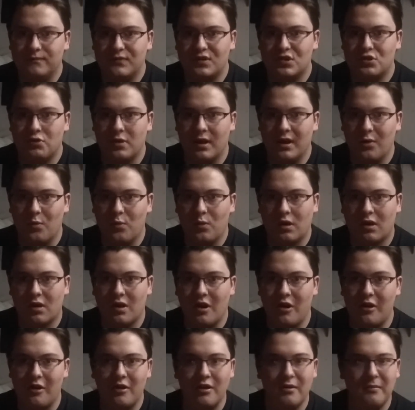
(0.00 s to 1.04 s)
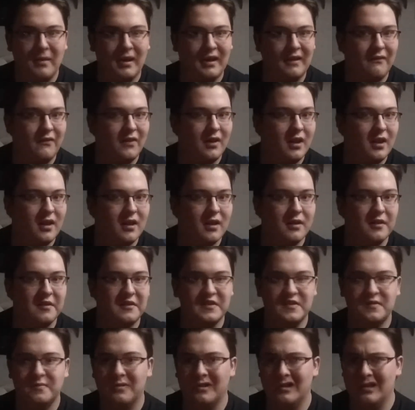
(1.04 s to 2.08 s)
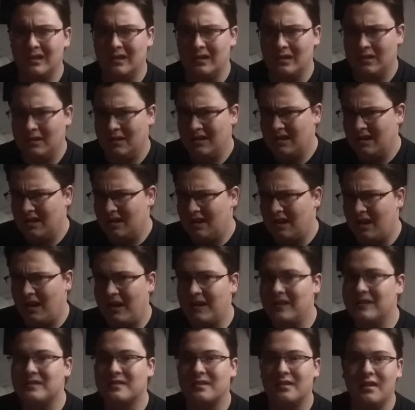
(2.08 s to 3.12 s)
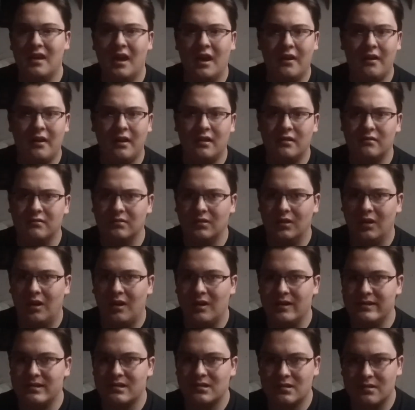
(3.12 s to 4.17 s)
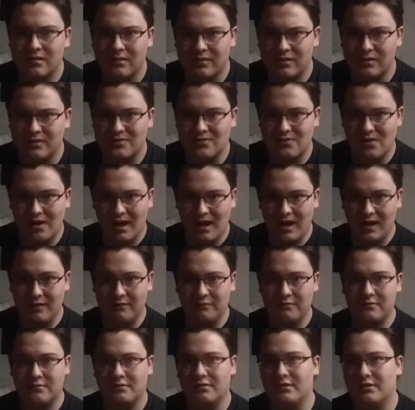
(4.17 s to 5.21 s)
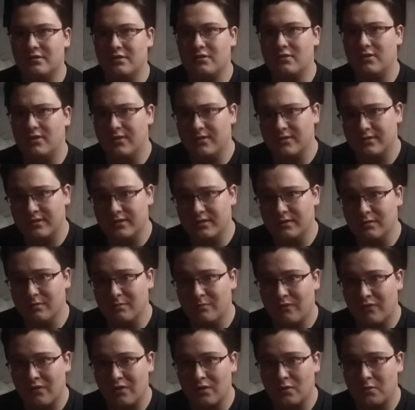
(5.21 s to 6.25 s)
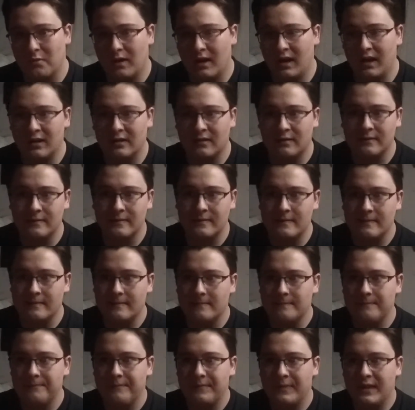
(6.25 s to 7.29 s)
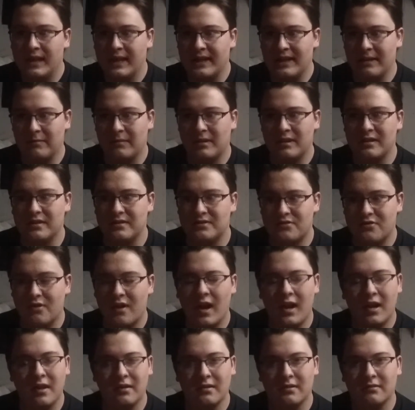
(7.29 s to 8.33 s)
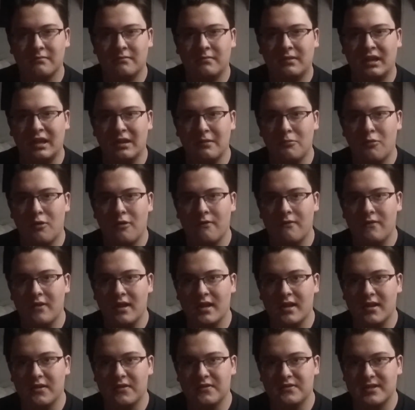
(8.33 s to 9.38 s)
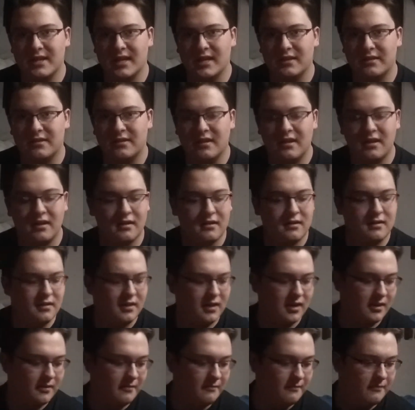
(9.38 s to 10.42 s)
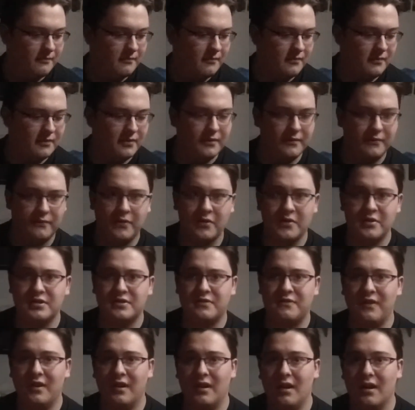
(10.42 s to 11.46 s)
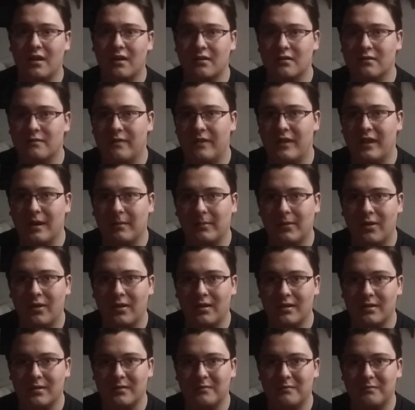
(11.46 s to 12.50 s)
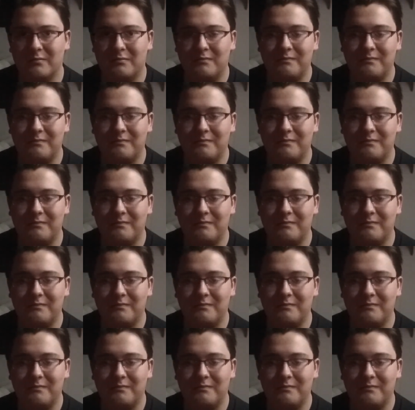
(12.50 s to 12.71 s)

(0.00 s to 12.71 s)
try to work harder to make videos, but honestly I lost the drive to do YouTube for a while, and I'm gonna try to get more videos out there. The first video that I'm gonna